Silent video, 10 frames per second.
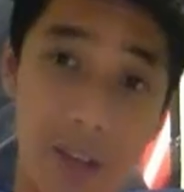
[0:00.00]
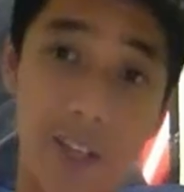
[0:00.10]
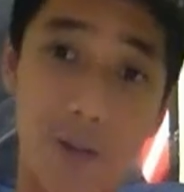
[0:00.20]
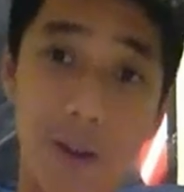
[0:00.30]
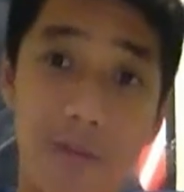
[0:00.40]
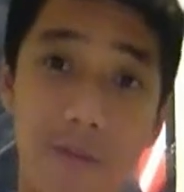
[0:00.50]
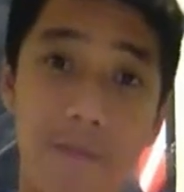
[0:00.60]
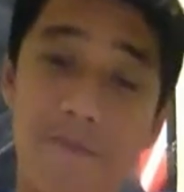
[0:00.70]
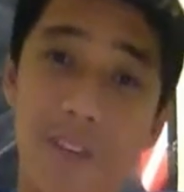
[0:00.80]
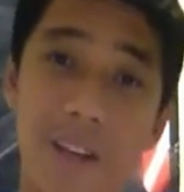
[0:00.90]
That's quite good.
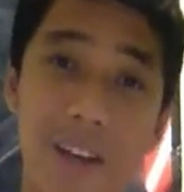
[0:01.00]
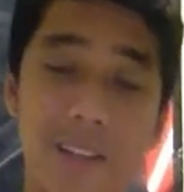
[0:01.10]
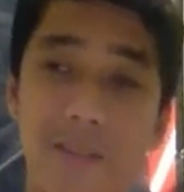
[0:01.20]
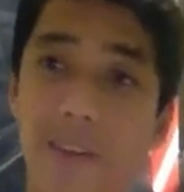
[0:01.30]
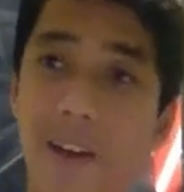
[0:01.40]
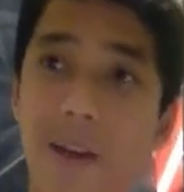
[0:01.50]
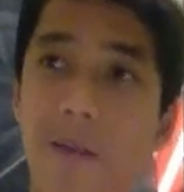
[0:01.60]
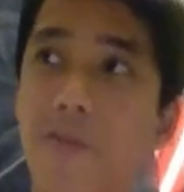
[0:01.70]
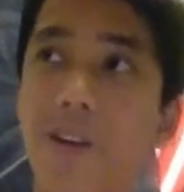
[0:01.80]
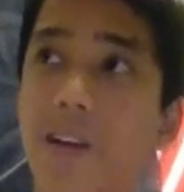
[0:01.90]
That's like
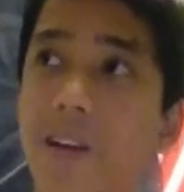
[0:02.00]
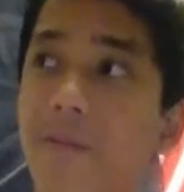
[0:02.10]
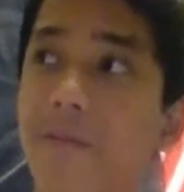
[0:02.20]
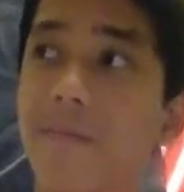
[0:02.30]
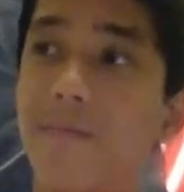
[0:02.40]
I'm really